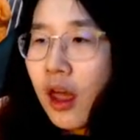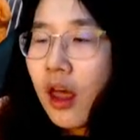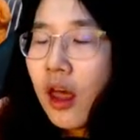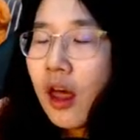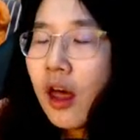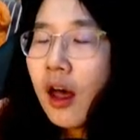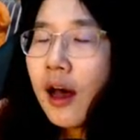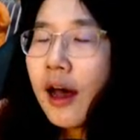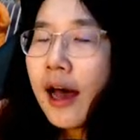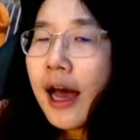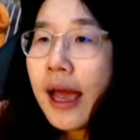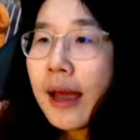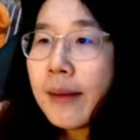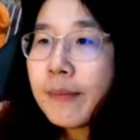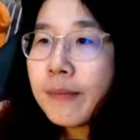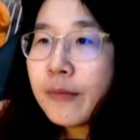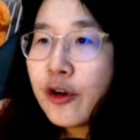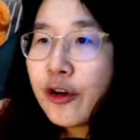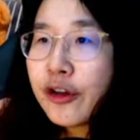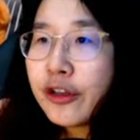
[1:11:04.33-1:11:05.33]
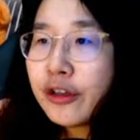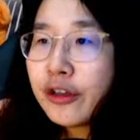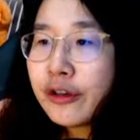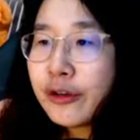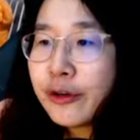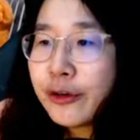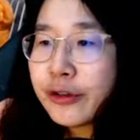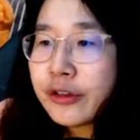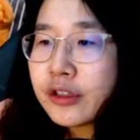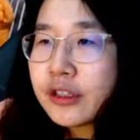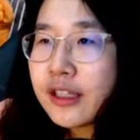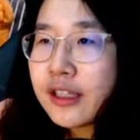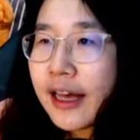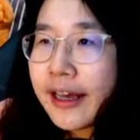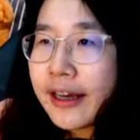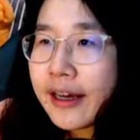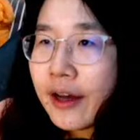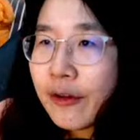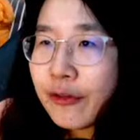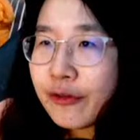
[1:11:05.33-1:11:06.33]
I'm going to use like
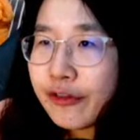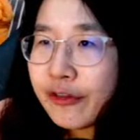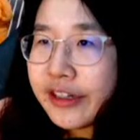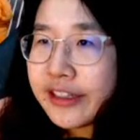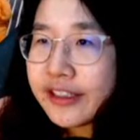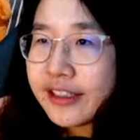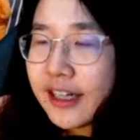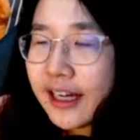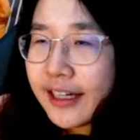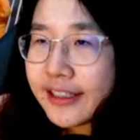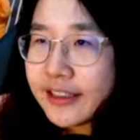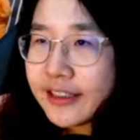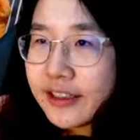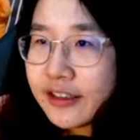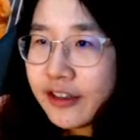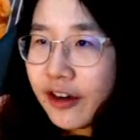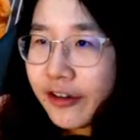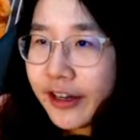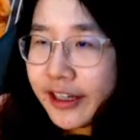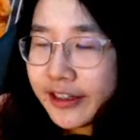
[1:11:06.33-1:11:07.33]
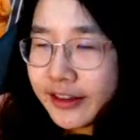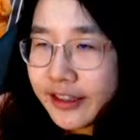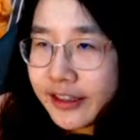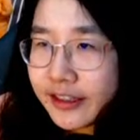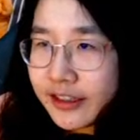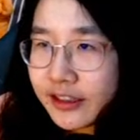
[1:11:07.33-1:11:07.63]
a free slide connector.